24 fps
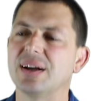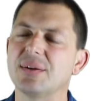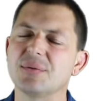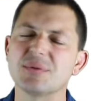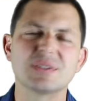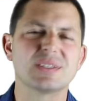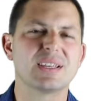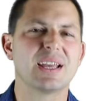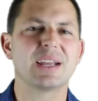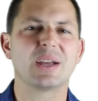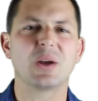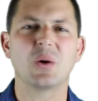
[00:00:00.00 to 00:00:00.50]
I
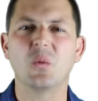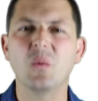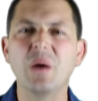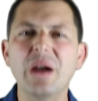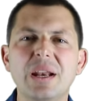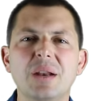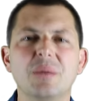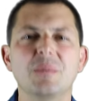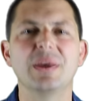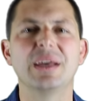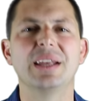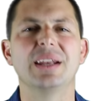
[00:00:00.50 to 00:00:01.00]
was thinking,
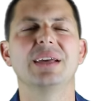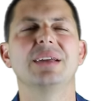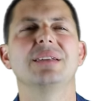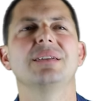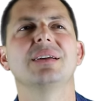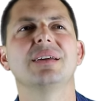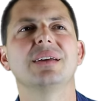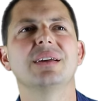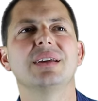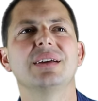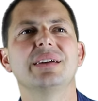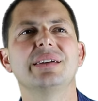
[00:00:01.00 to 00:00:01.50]
wait a minute,
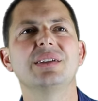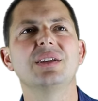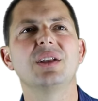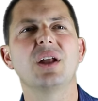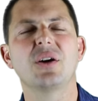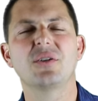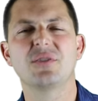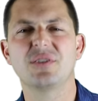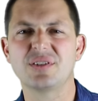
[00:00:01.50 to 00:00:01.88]
you know,